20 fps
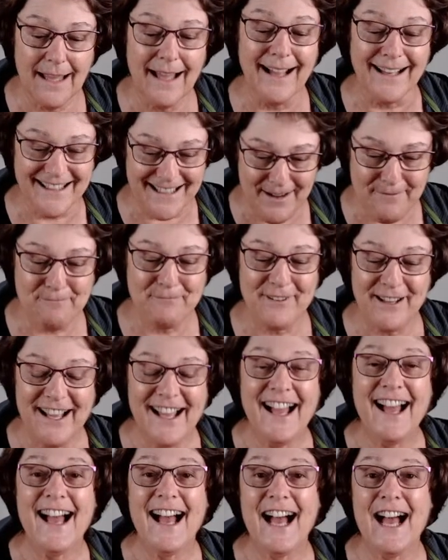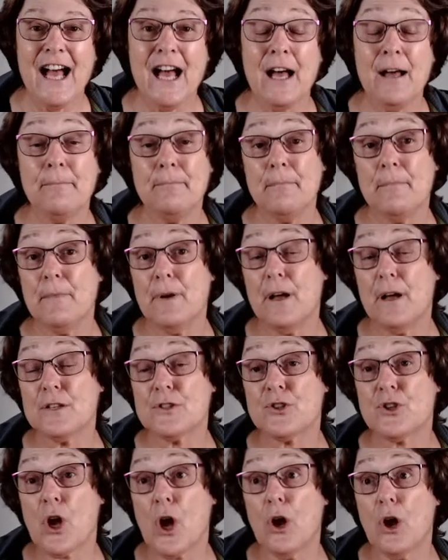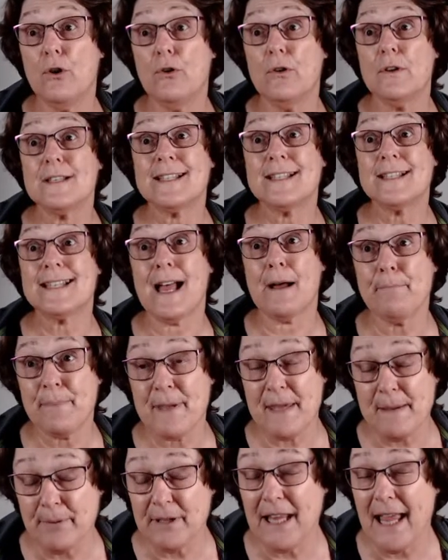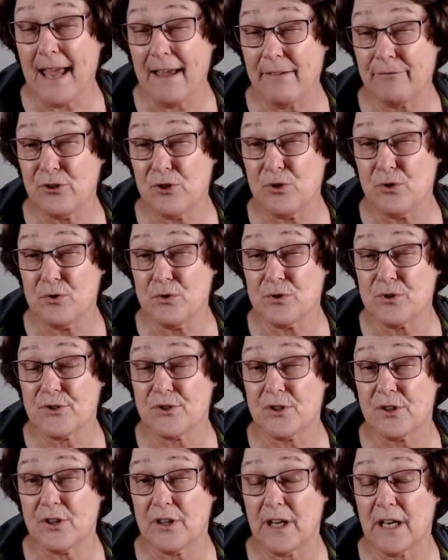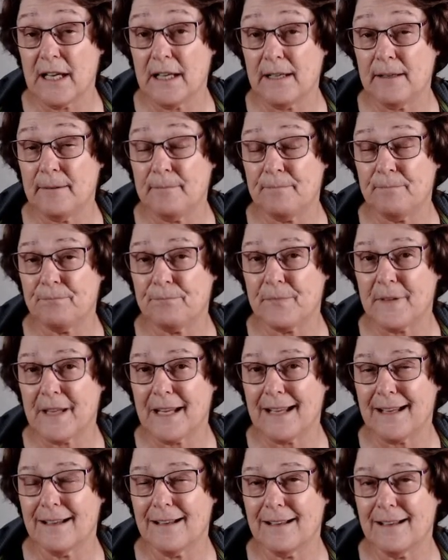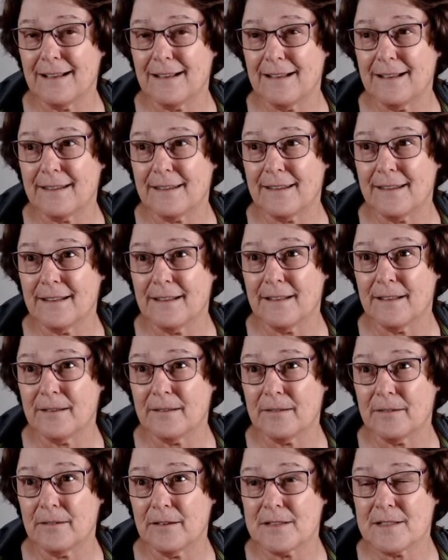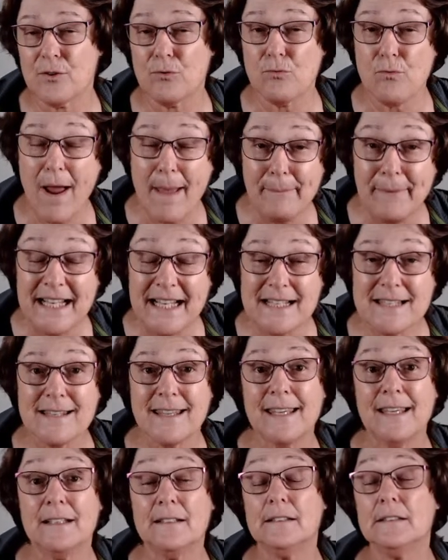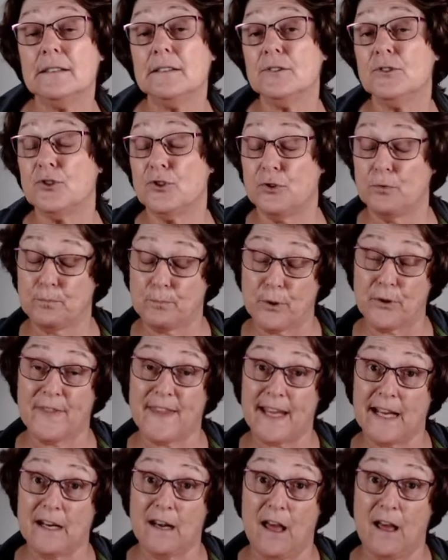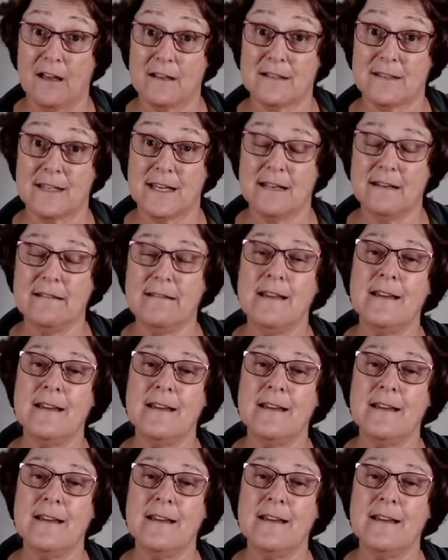Yep. So some people have used the ceramics kiln to put their glass in,